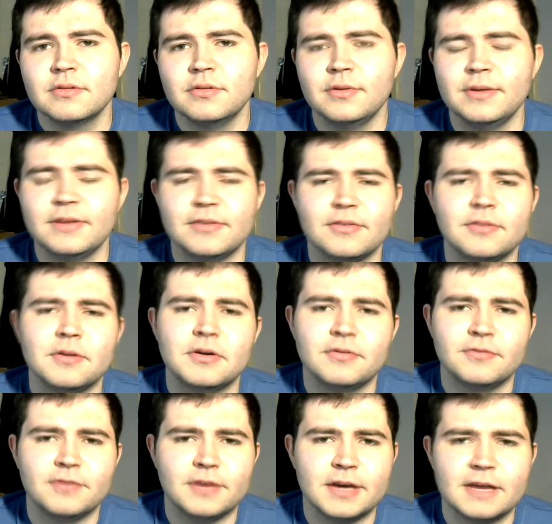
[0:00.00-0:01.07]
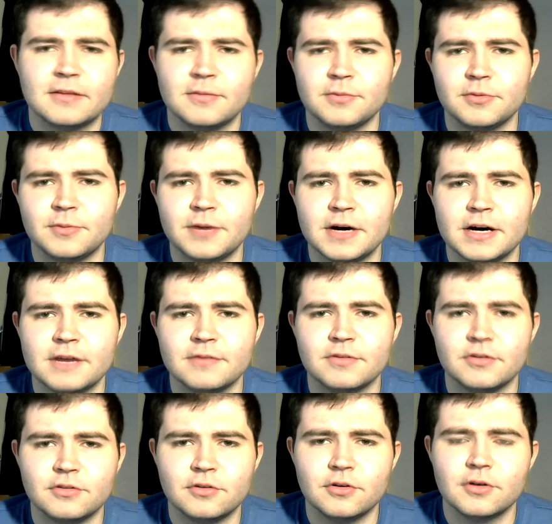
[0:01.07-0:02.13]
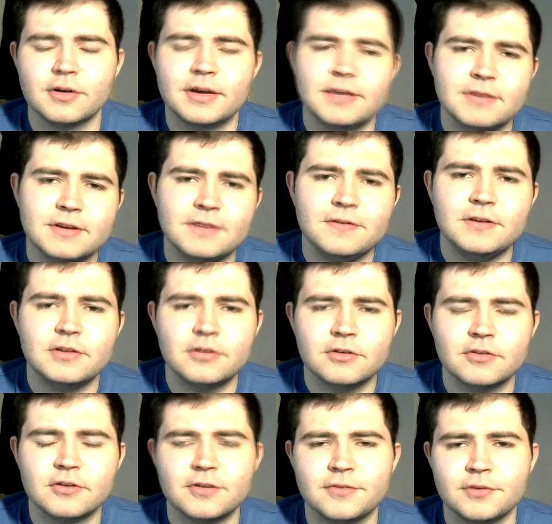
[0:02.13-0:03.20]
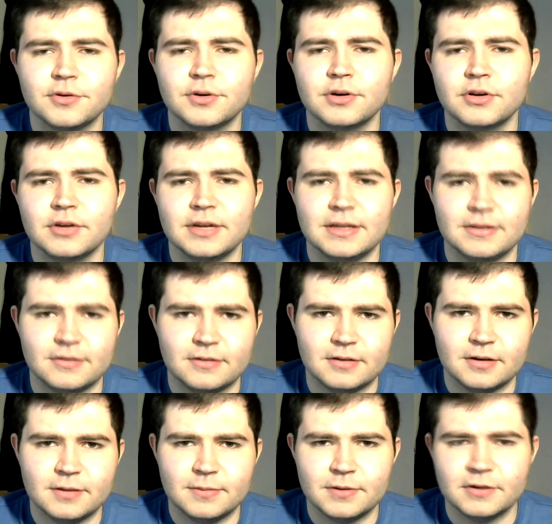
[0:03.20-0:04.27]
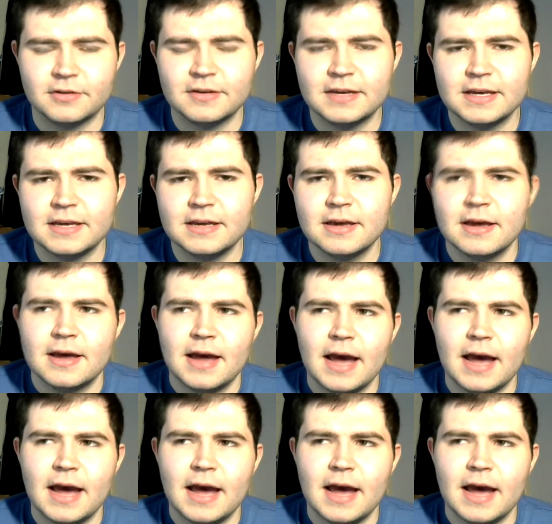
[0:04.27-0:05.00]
who is the most forgettable part of the story, even if he does offer a good insight, because he,